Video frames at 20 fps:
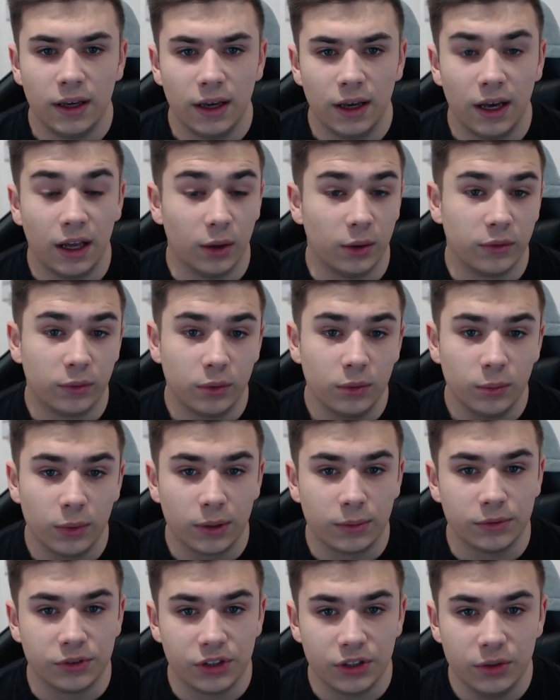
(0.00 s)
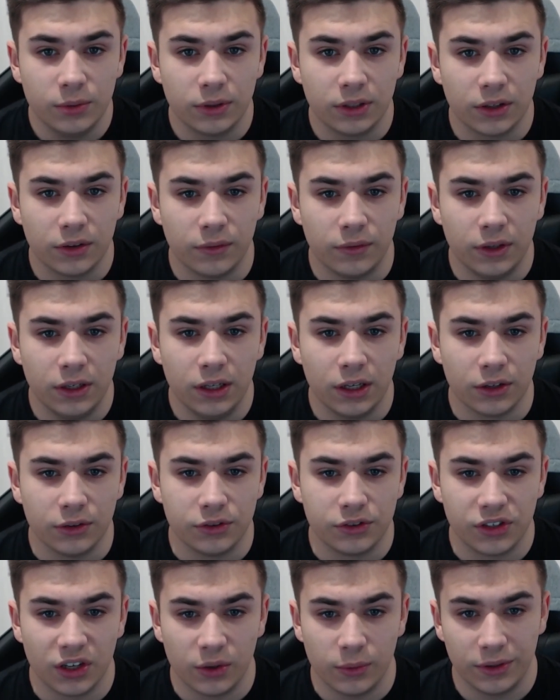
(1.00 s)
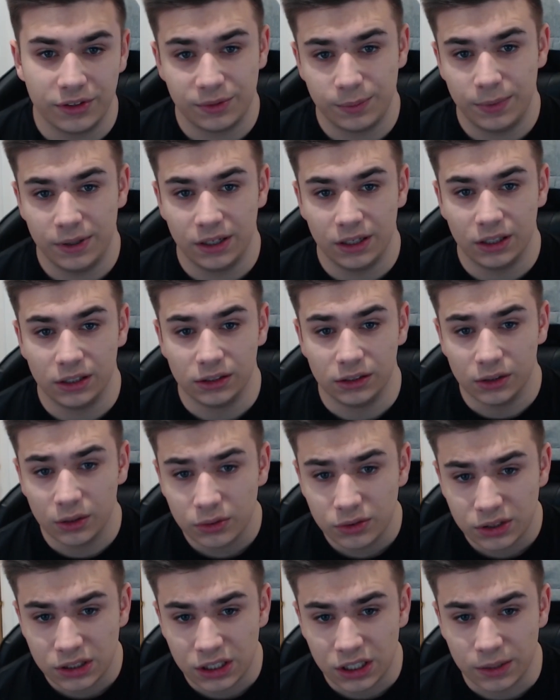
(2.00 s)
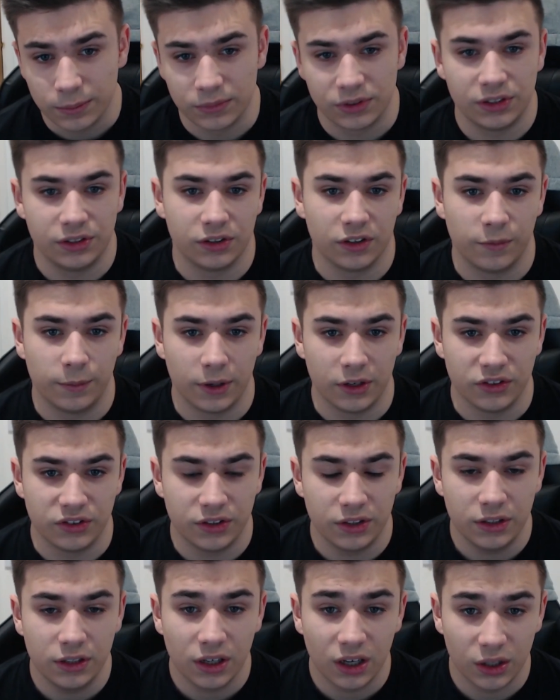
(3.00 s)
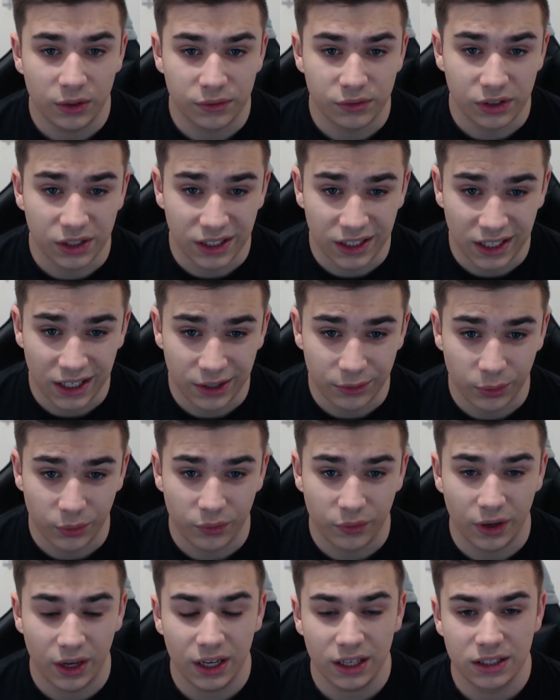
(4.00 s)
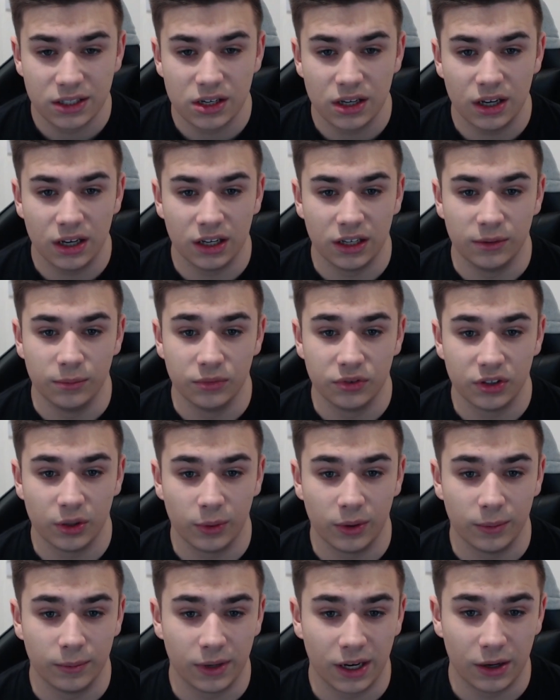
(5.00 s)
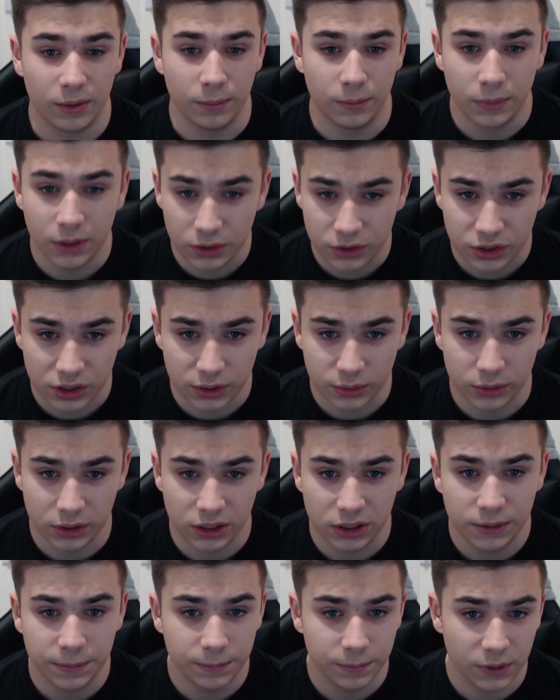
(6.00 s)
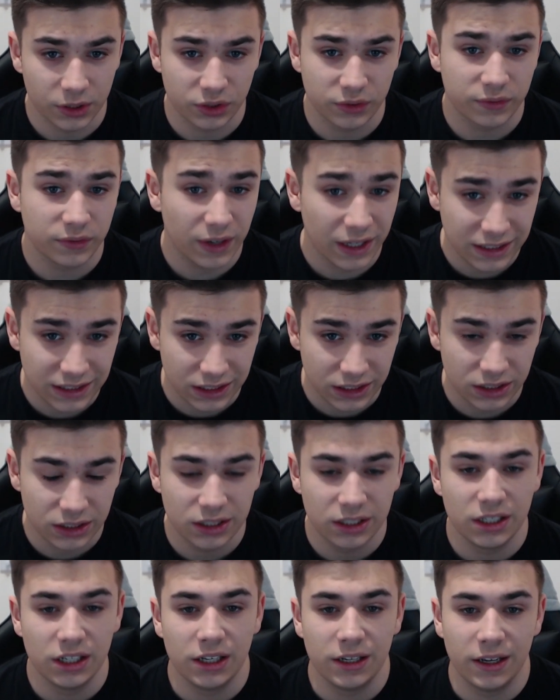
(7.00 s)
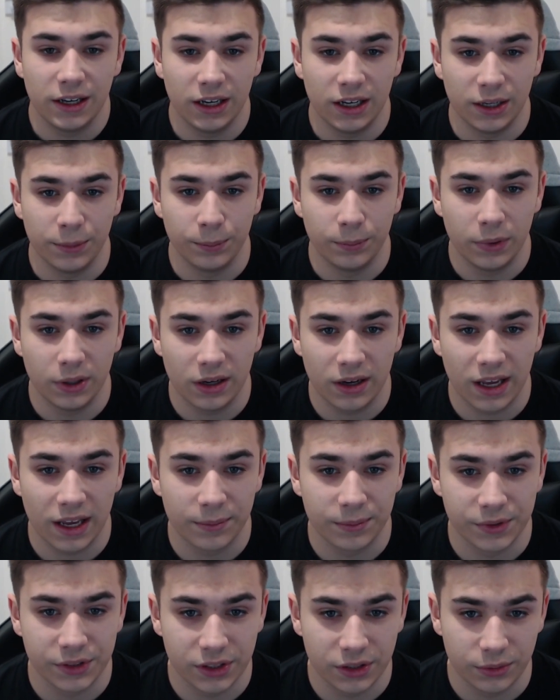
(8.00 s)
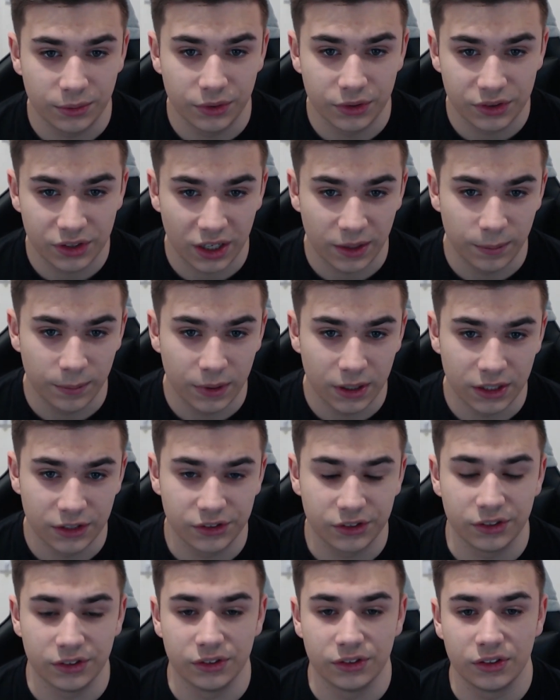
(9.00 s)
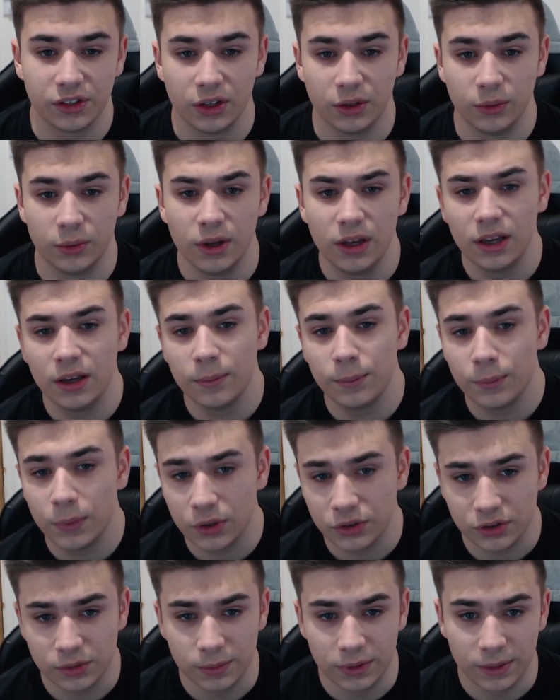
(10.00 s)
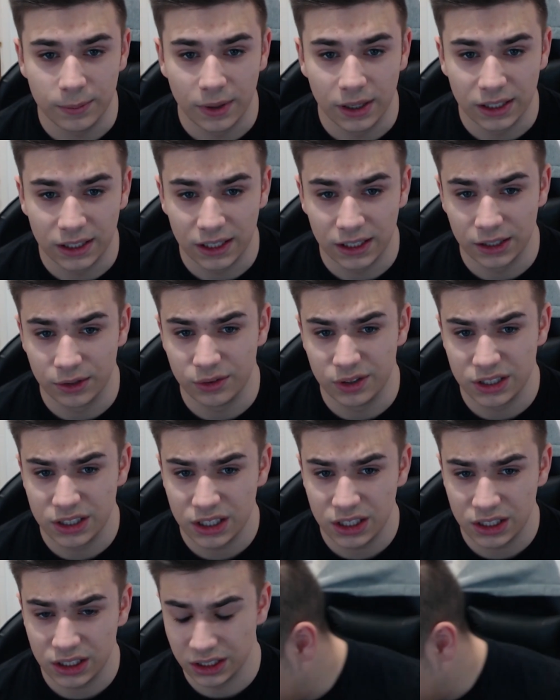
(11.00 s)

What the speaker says: Hello everyone, welcome to another video. So it's been a long time since I've posted, over a year in fact, so I'm now much older, much fatter, but I am still the same person, so possibly making a return.